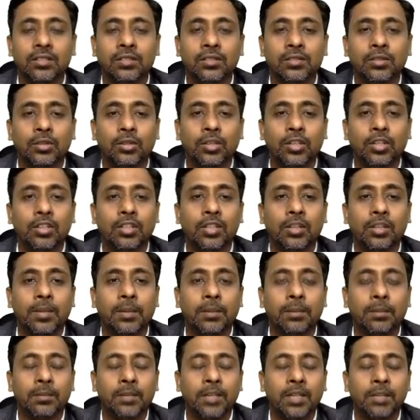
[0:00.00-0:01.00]
told you in,
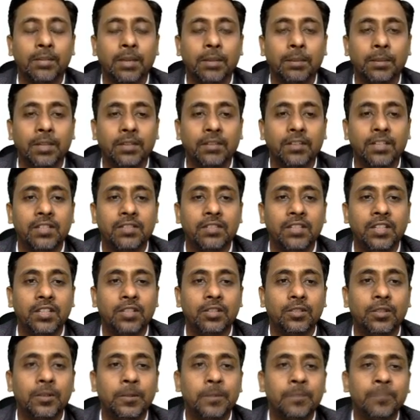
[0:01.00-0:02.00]
the, in my previous
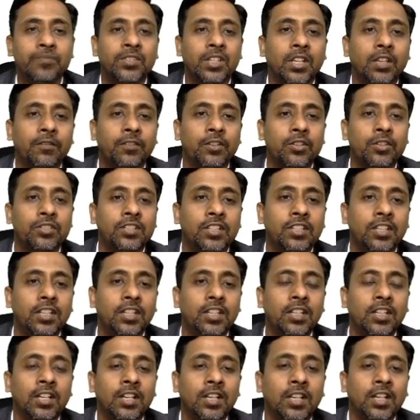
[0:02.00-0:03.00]
video if you
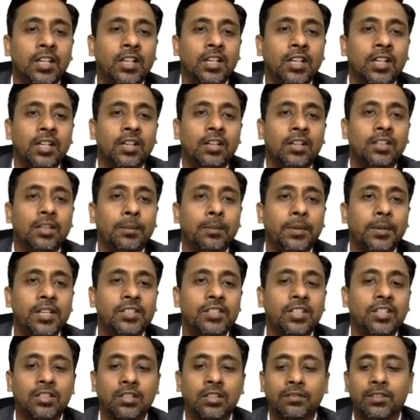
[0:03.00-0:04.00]
see on the
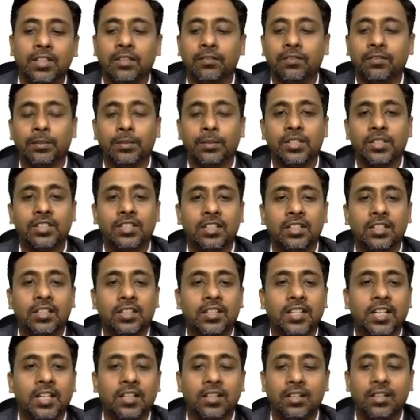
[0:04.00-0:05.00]
basis of the
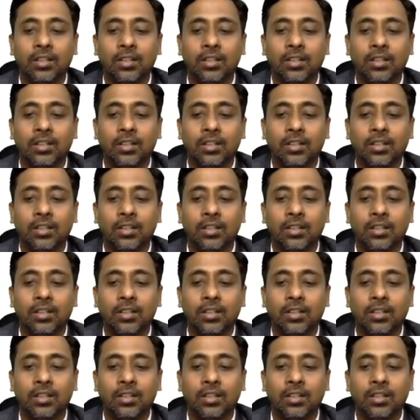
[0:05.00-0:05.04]
information that